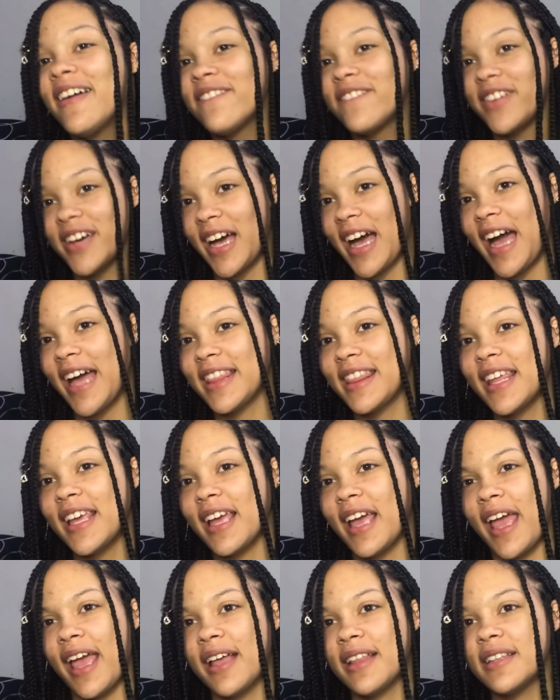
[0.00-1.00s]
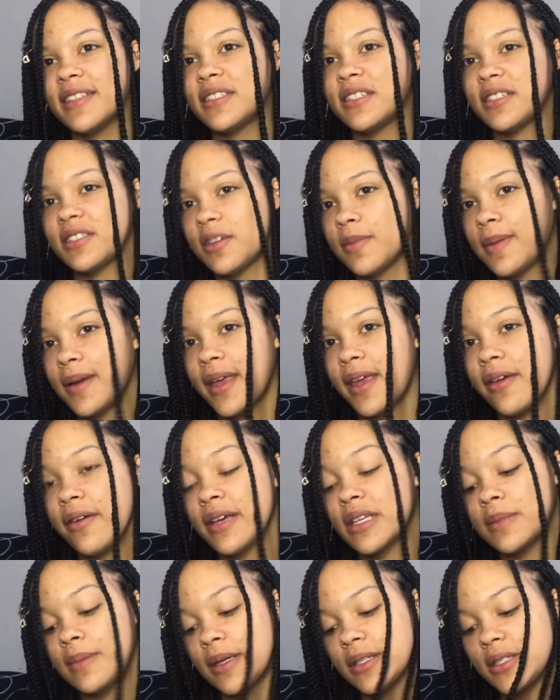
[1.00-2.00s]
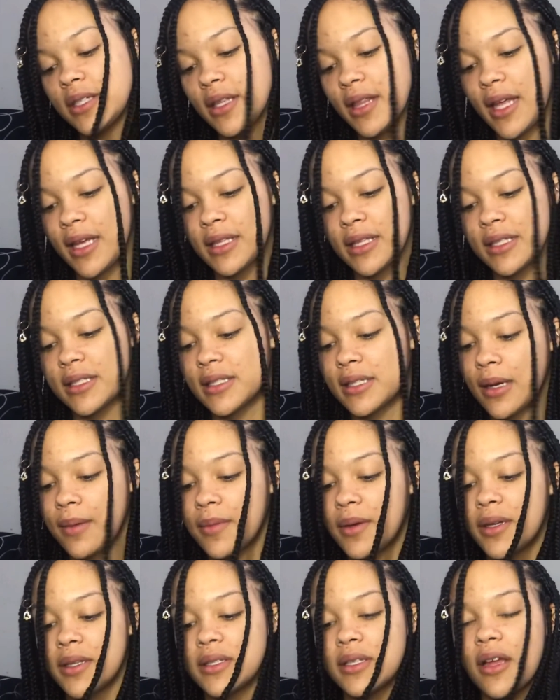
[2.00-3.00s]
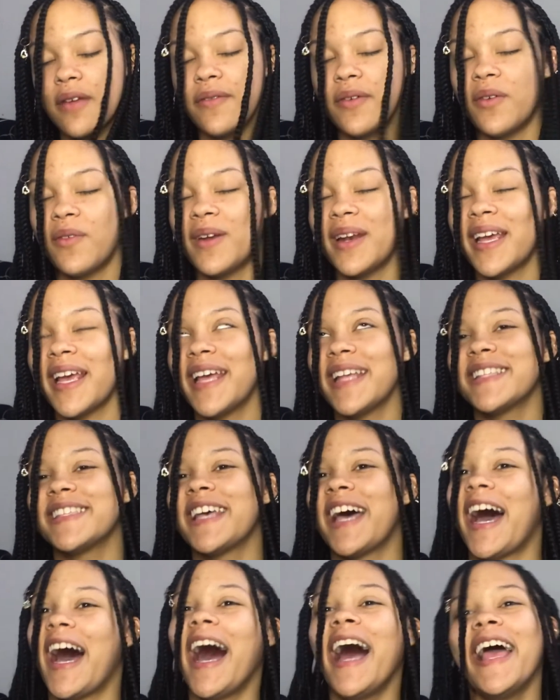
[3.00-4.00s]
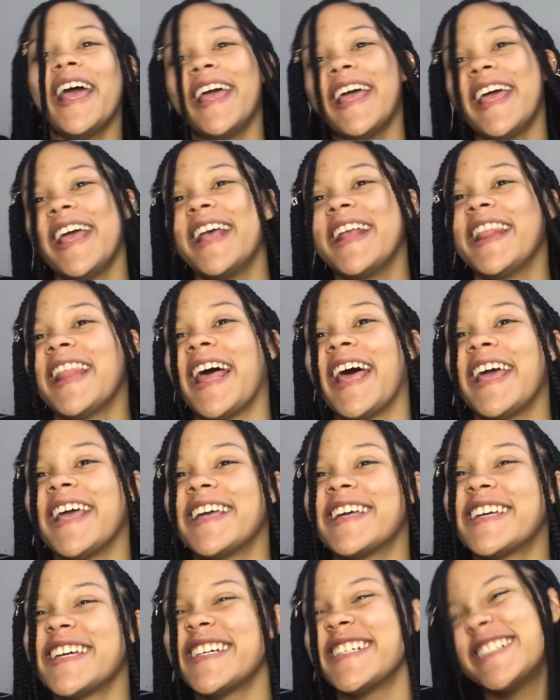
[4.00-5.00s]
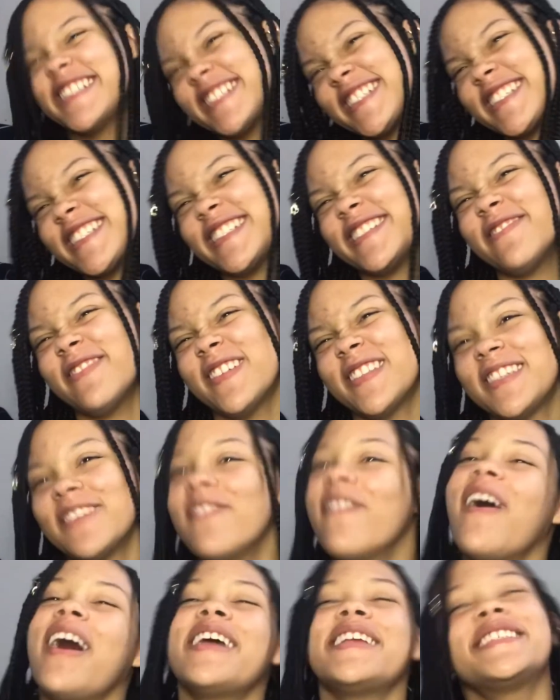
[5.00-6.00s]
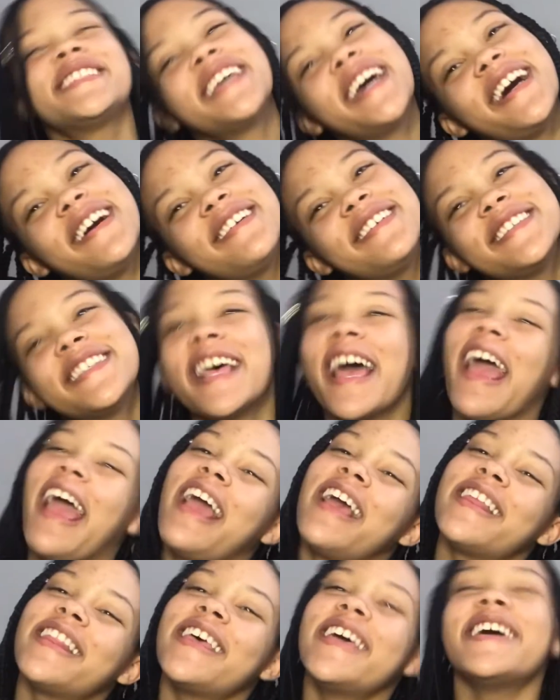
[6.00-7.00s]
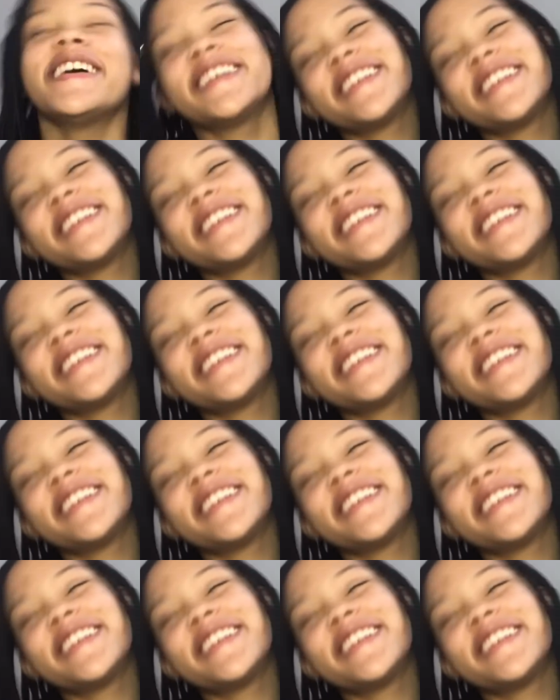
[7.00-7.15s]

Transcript: But I think anklets are super cute, especially in like the summer and stuff. And when it gets hot and like, ooh, what's some white toes? An anklet?